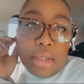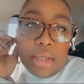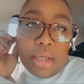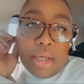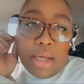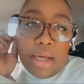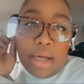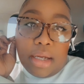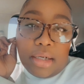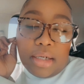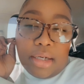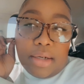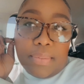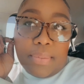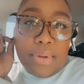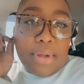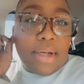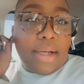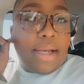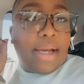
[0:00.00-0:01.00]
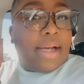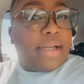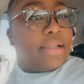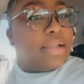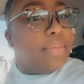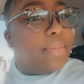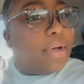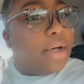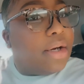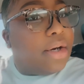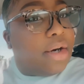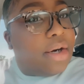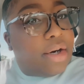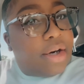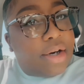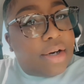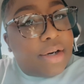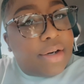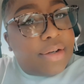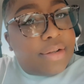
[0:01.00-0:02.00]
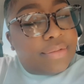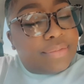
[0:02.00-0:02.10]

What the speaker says: I need to put gas in my car.